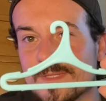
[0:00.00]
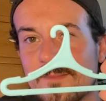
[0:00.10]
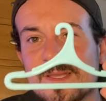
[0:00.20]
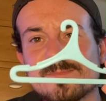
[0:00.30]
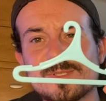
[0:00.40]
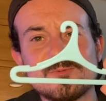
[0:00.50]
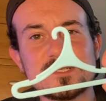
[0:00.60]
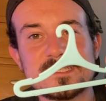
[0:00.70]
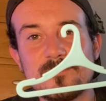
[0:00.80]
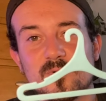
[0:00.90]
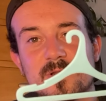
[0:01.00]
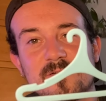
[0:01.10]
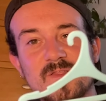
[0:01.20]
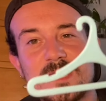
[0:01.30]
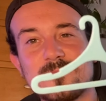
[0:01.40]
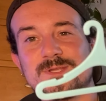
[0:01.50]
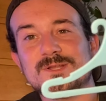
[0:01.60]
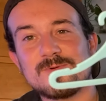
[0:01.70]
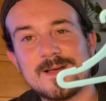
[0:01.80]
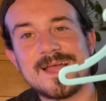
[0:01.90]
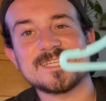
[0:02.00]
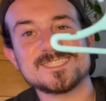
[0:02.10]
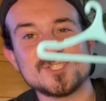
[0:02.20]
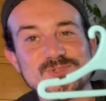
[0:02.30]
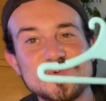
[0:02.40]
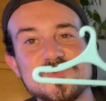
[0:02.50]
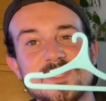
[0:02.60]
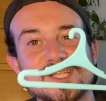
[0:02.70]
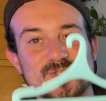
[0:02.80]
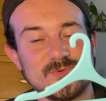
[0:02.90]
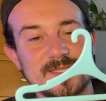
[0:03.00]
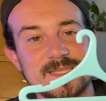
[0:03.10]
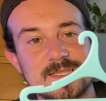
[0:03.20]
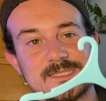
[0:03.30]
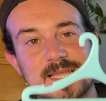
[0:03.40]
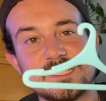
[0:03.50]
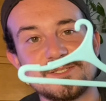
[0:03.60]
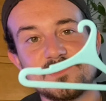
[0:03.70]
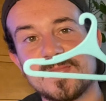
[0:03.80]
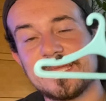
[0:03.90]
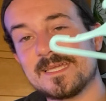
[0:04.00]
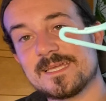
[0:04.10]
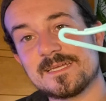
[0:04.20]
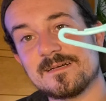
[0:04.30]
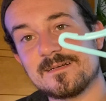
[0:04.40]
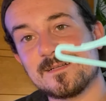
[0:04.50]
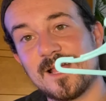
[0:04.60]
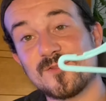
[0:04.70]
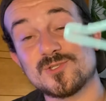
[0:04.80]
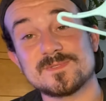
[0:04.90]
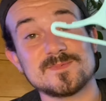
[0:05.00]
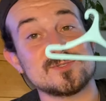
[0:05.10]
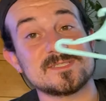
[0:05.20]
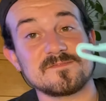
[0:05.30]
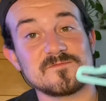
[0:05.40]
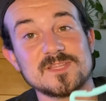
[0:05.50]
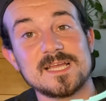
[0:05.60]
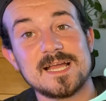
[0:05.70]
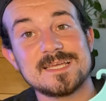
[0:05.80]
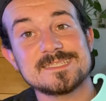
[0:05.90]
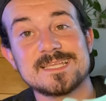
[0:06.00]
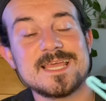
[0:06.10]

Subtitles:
I mean, it's much more simple and everything, but you know what? I do enjoy this. I do like how they're doing something a little different for the guys.